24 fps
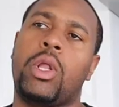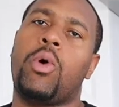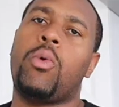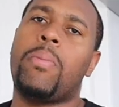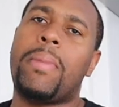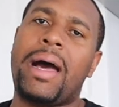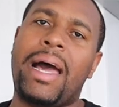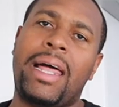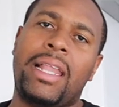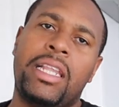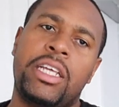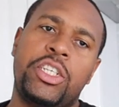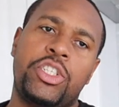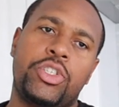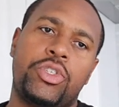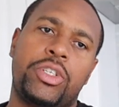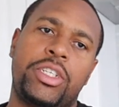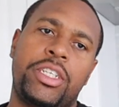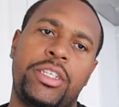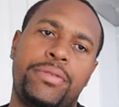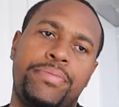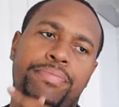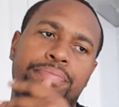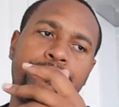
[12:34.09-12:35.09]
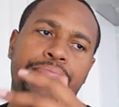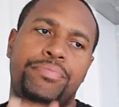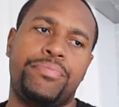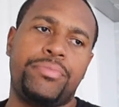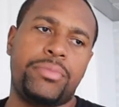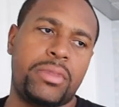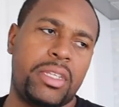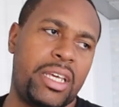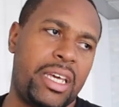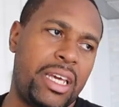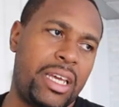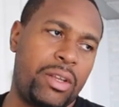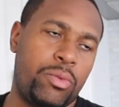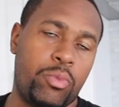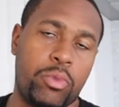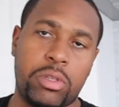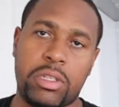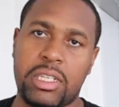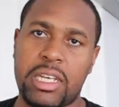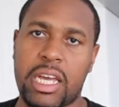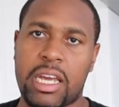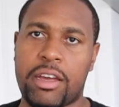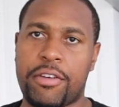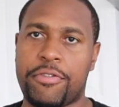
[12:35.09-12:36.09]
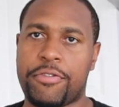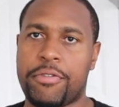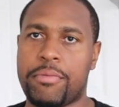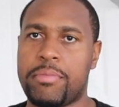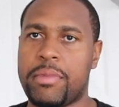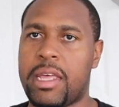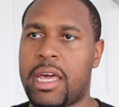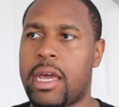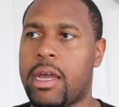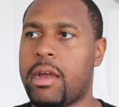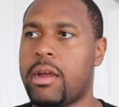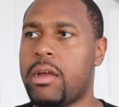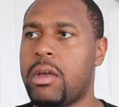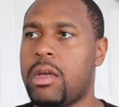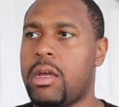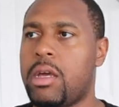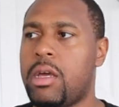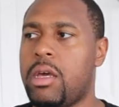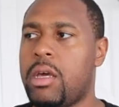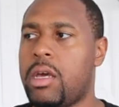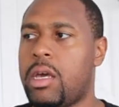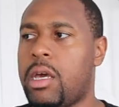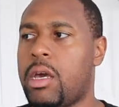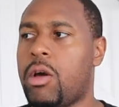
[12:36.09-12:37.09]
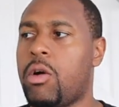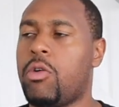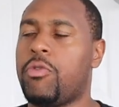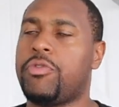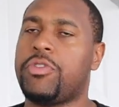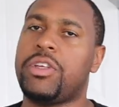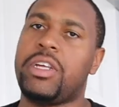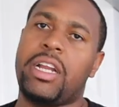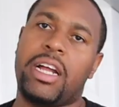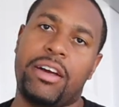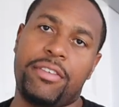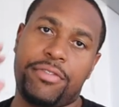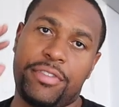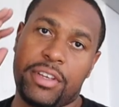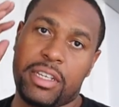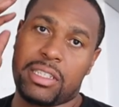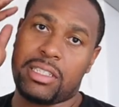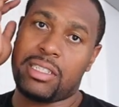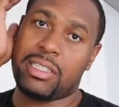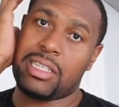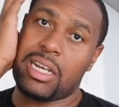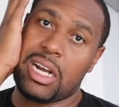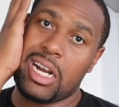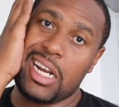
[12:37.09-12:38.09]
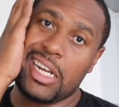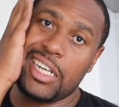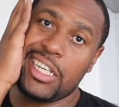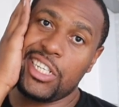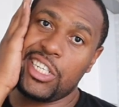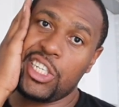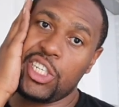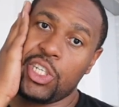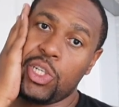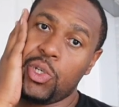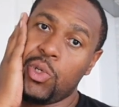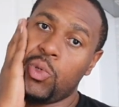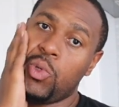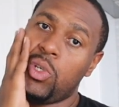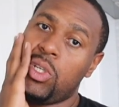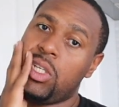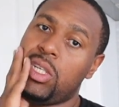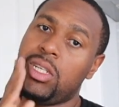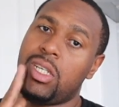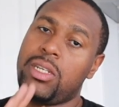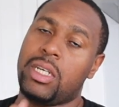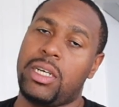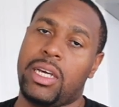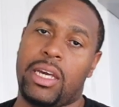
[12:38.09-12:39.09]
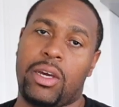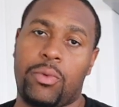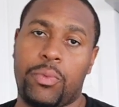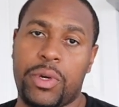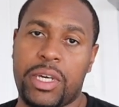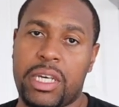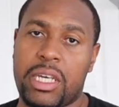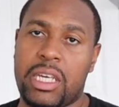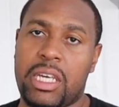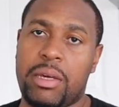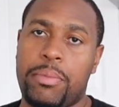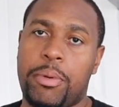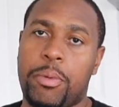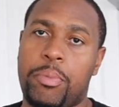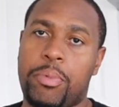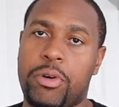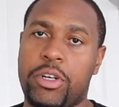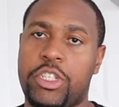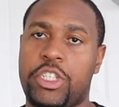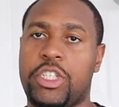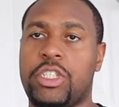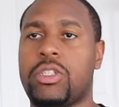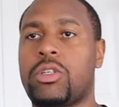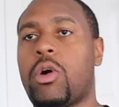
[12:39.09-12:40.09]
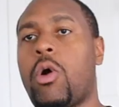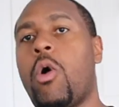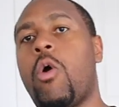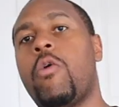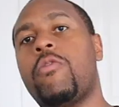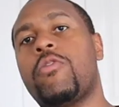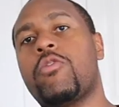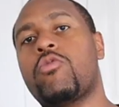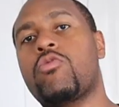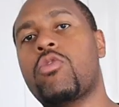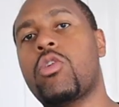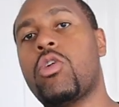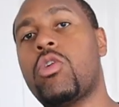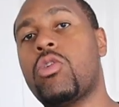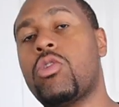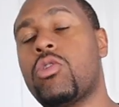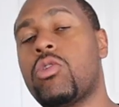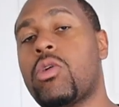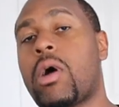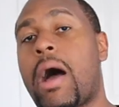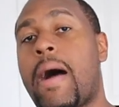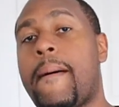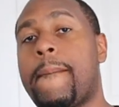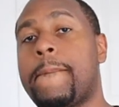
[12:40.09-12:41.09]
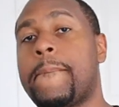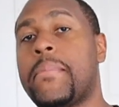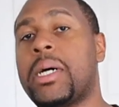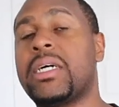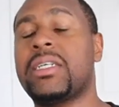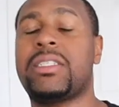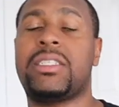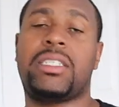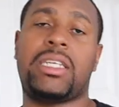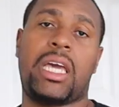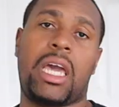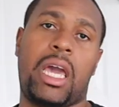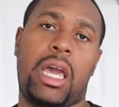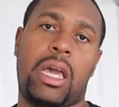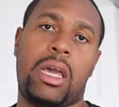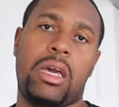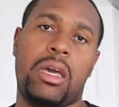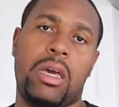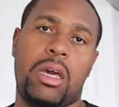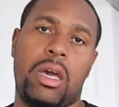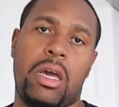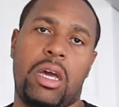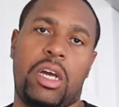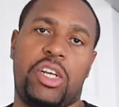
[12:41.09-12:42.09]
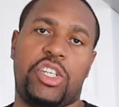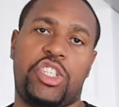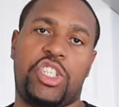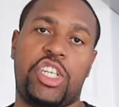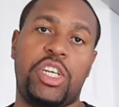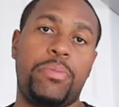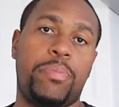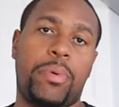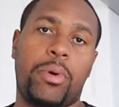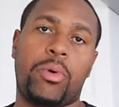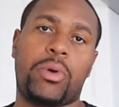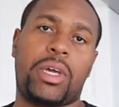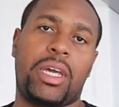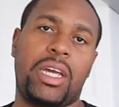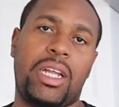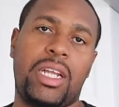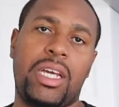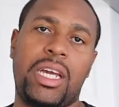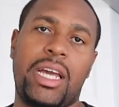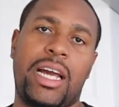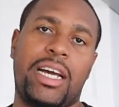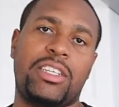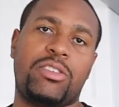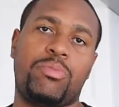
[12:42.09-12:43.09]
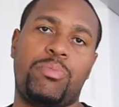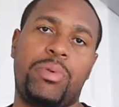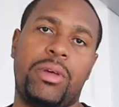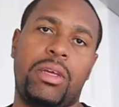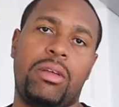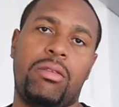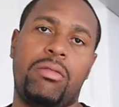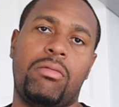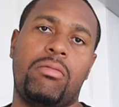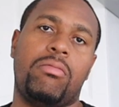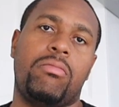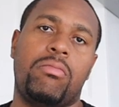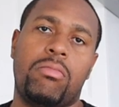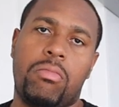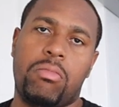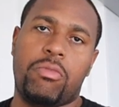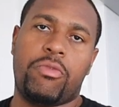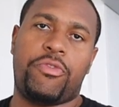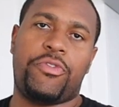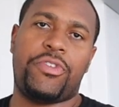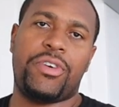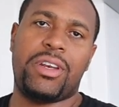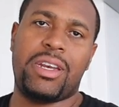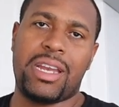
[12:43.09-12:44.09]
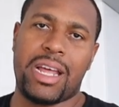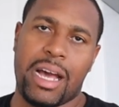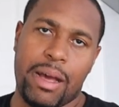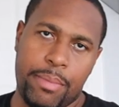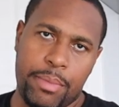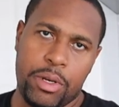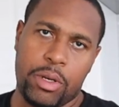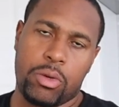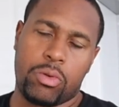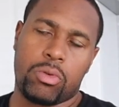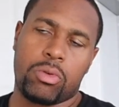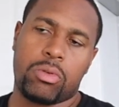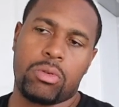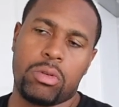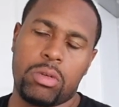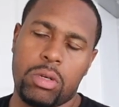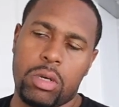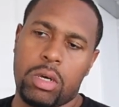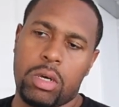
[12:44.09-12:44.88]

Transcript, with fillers: low mileage on it, and we'll take it from there. And hopefully that fixes our issue and we can keep it pushing. Overall, I must say, Cheapo Kitty has been phenomenal.